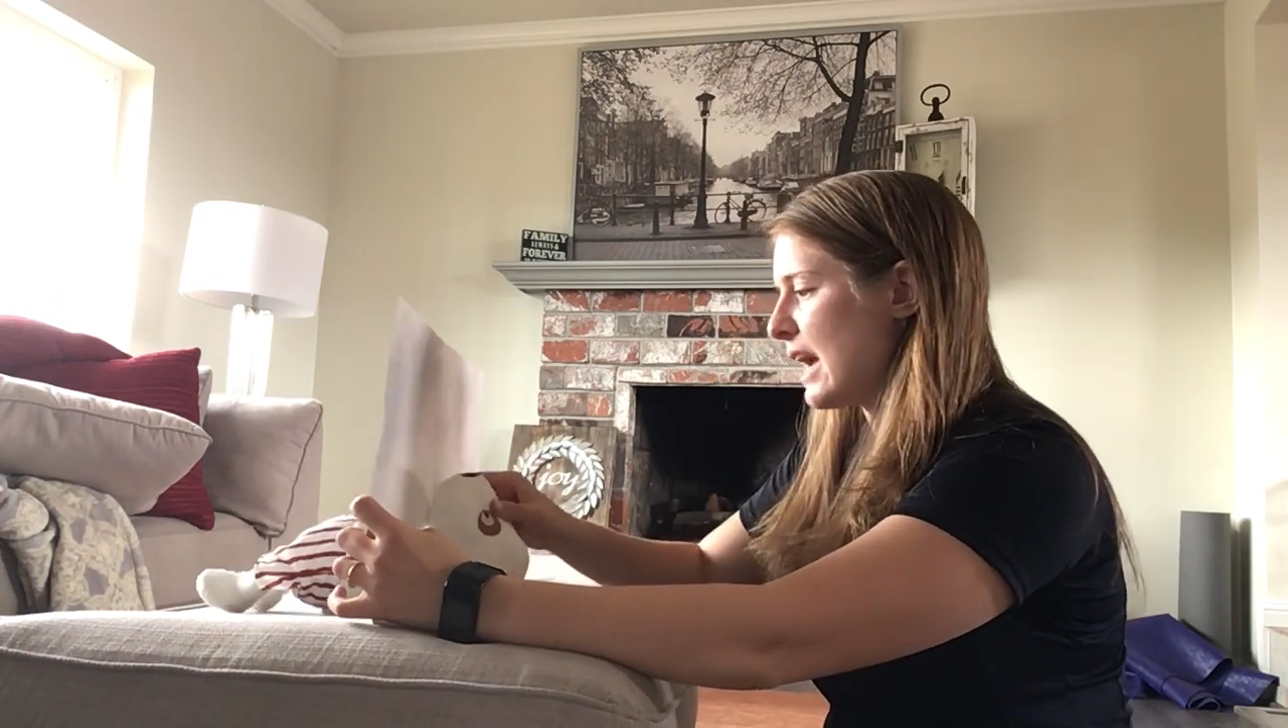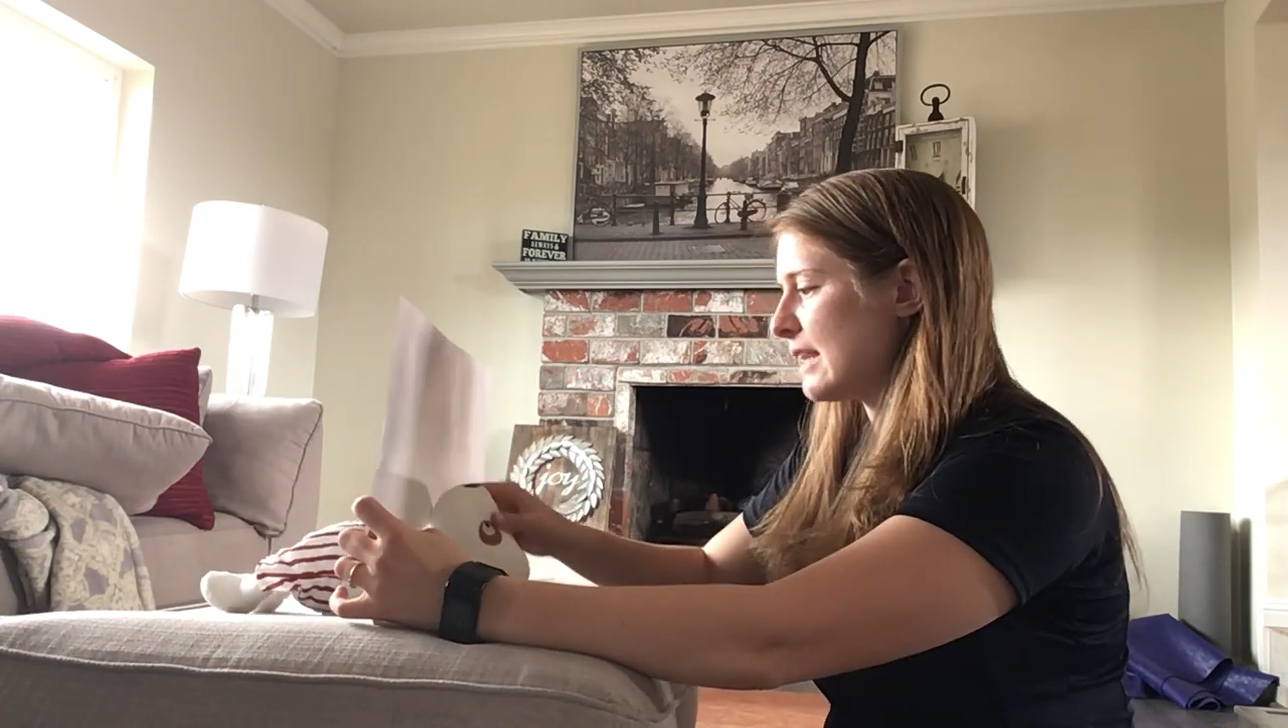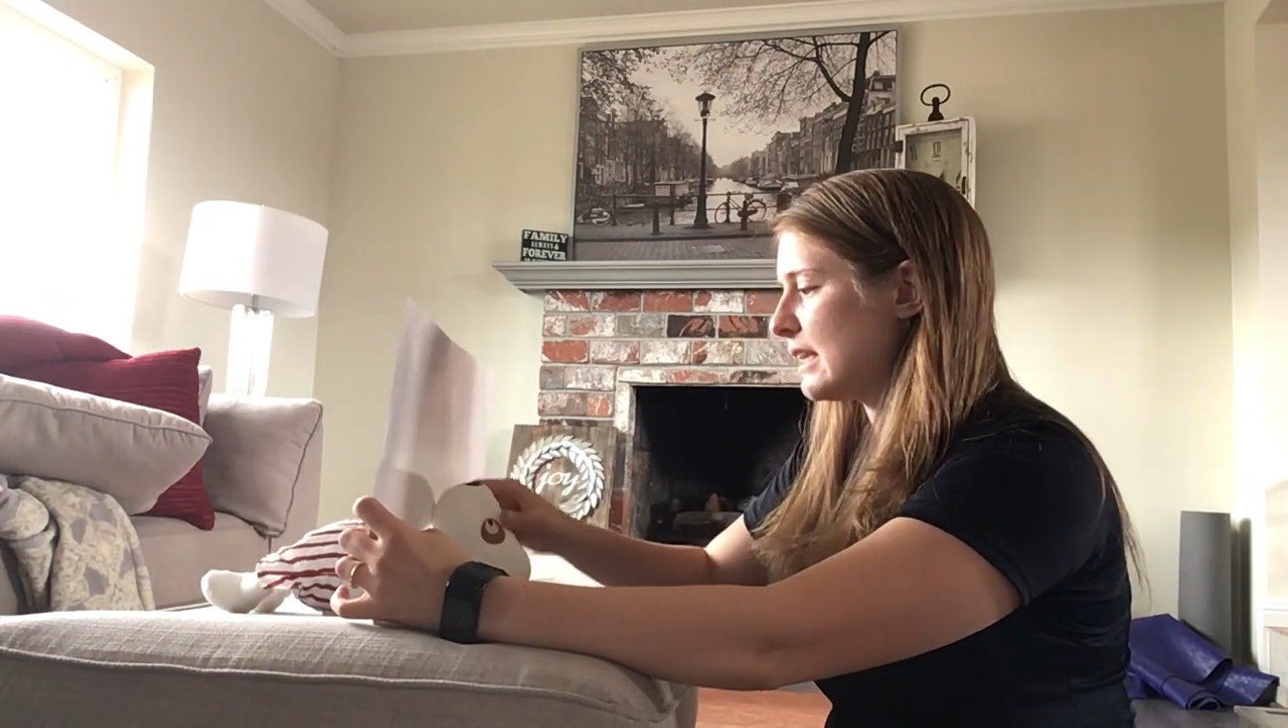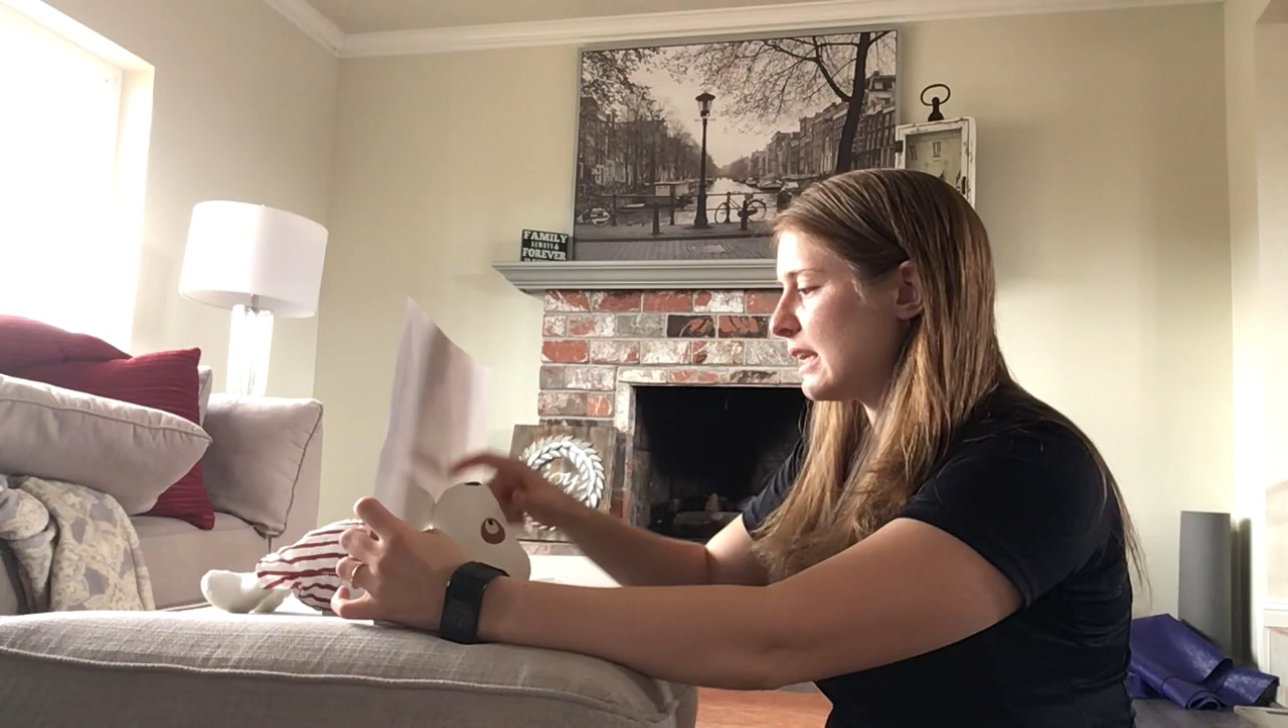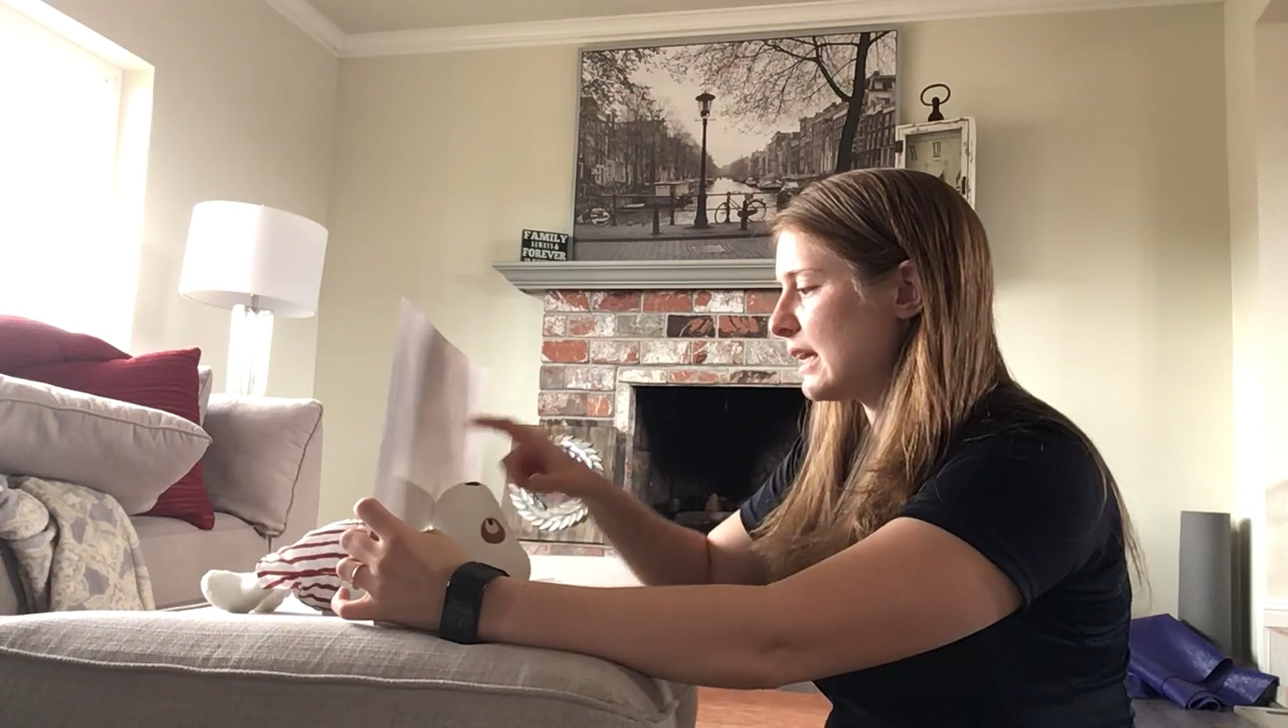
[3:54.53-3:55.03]

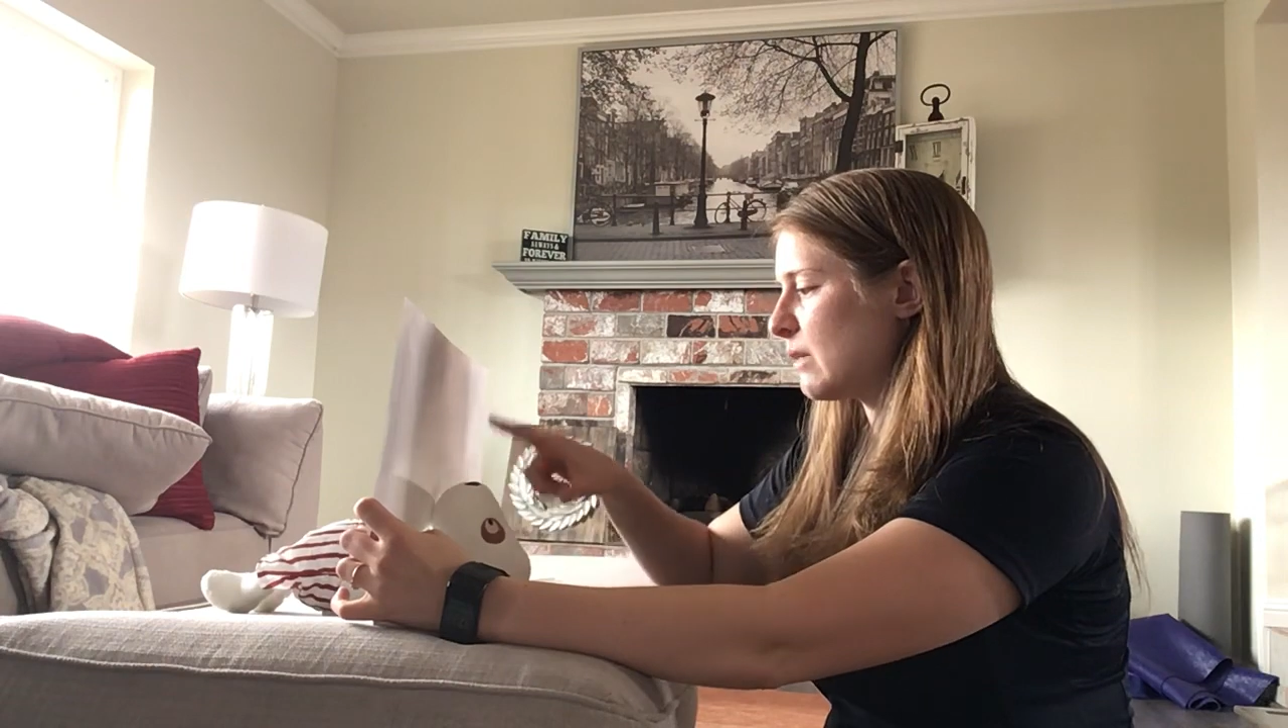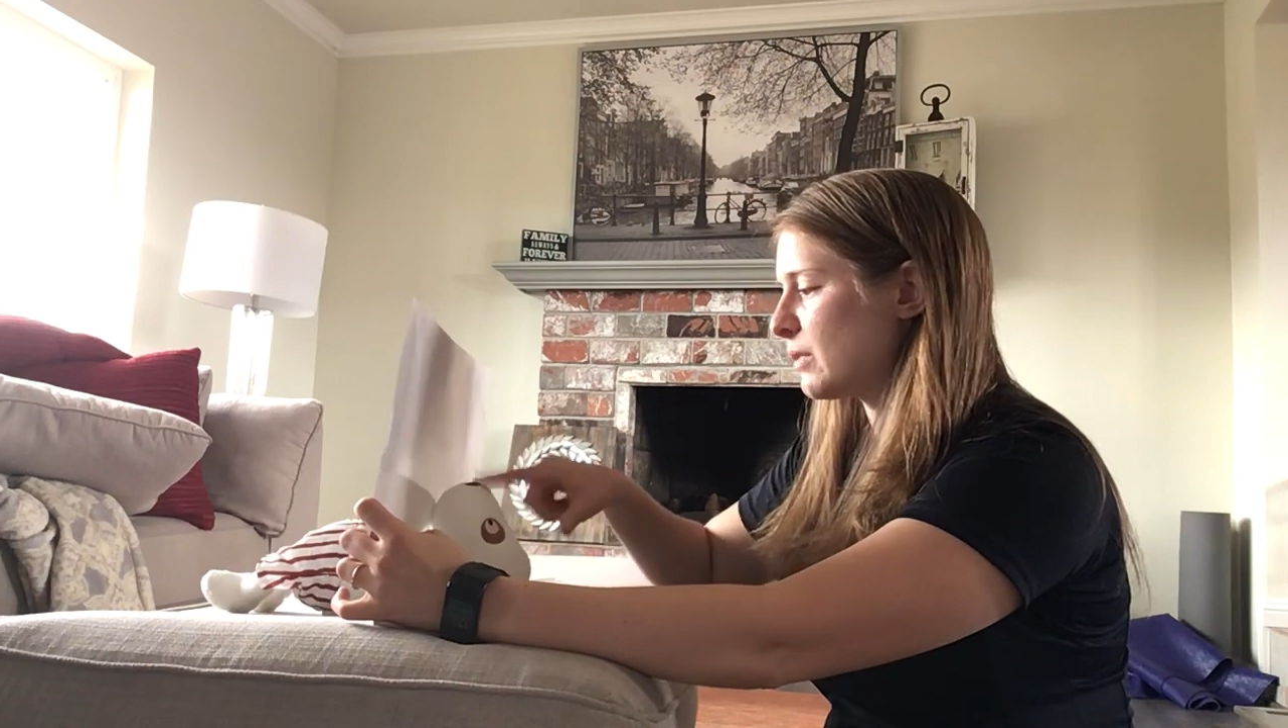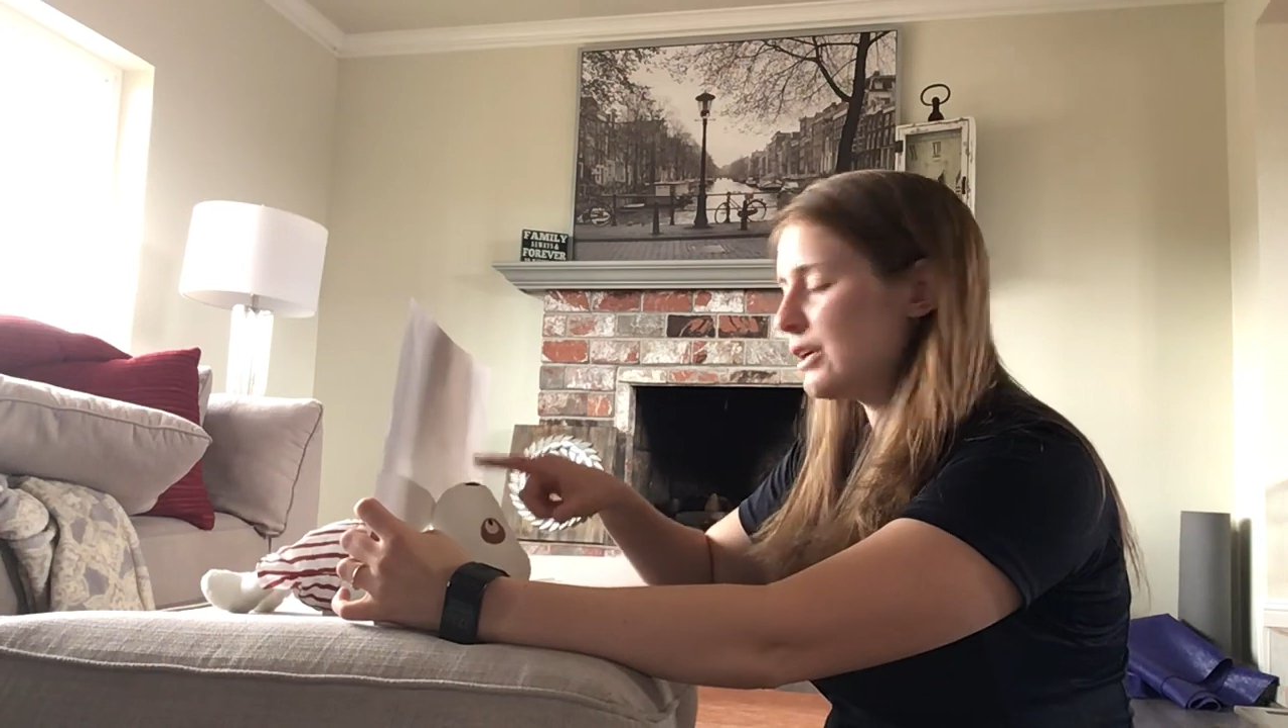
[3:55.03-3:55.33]
And then again, we're